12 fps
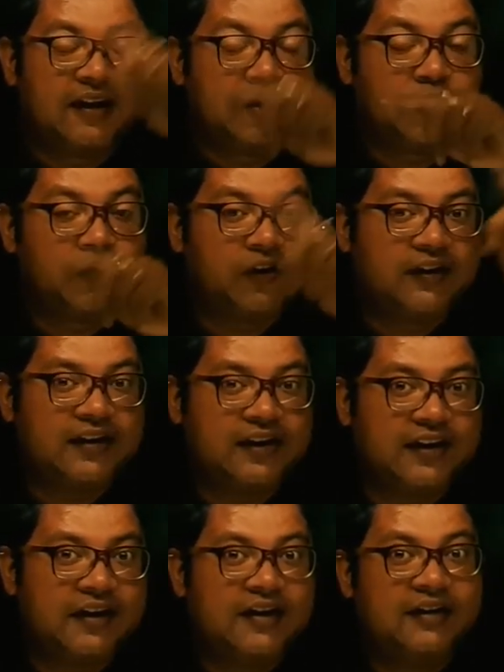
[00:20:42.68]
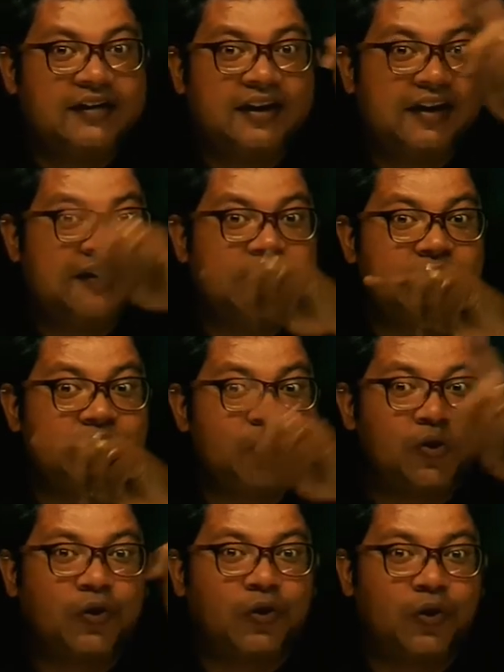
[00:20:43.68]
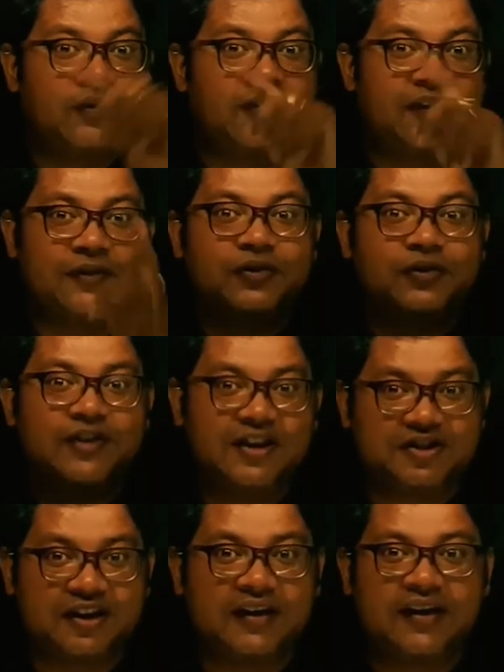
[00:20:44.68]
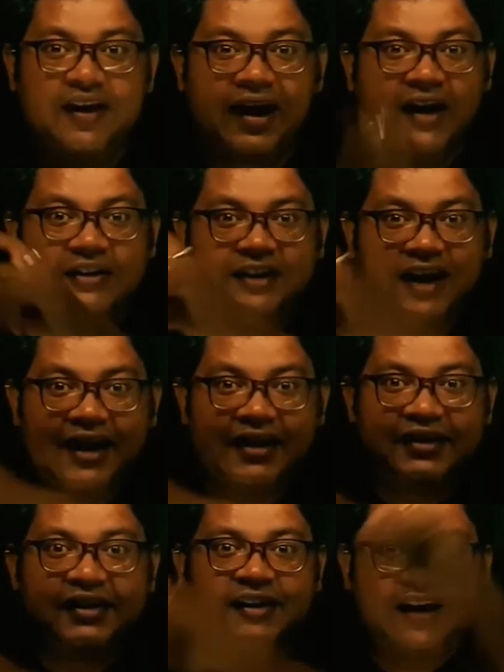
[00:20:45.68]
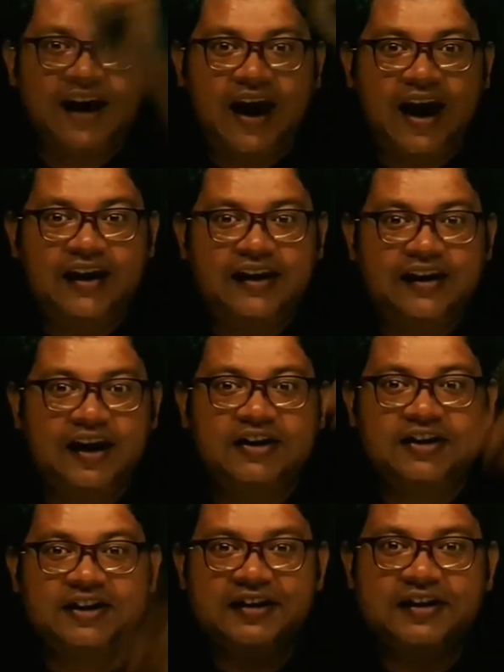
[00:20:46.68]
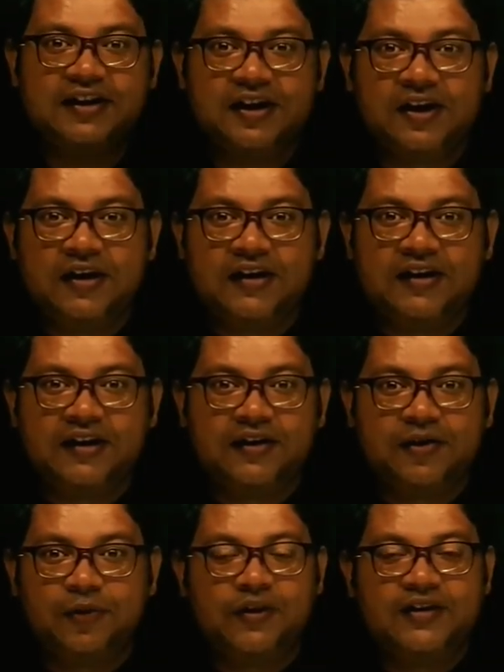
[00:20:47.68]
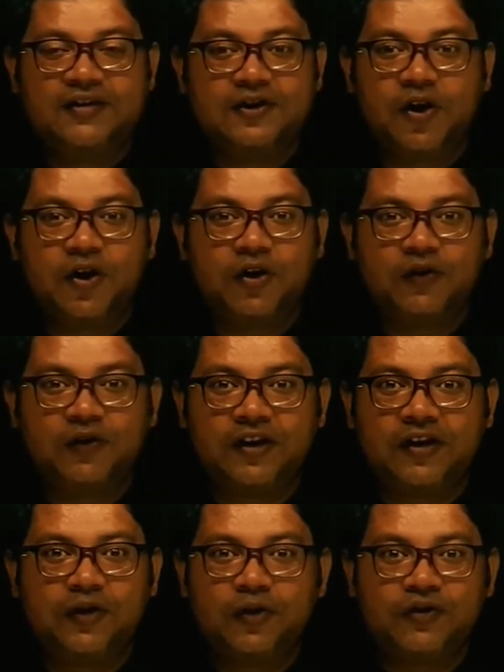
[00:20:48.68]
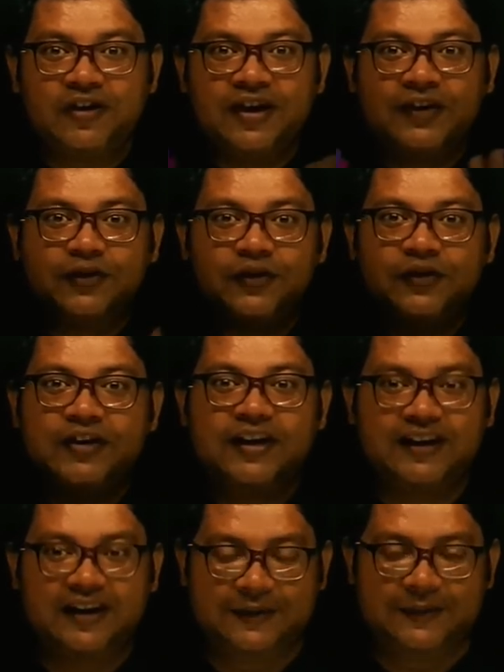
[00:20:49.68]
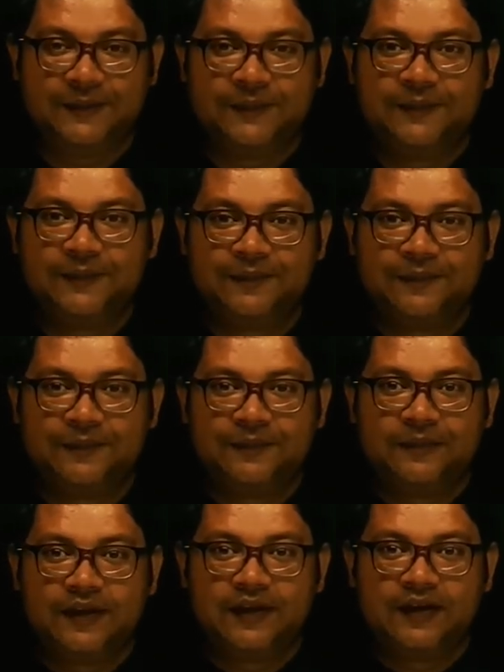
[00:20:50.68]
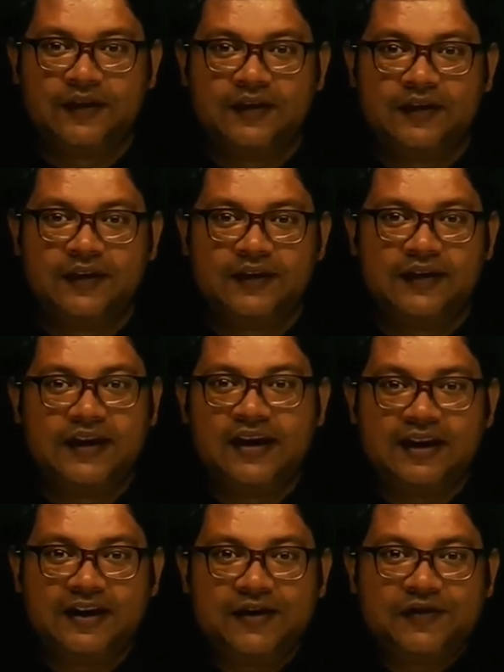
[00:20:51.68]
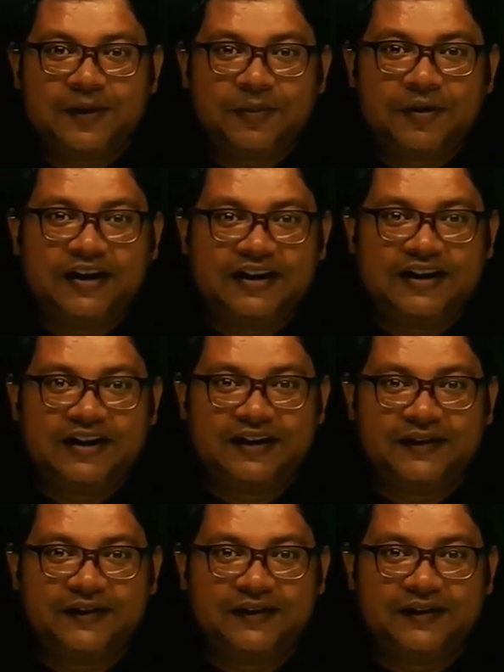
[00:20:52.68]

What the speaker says: over there is no close association. A tiger and a deer is not very closely associated. They live separately.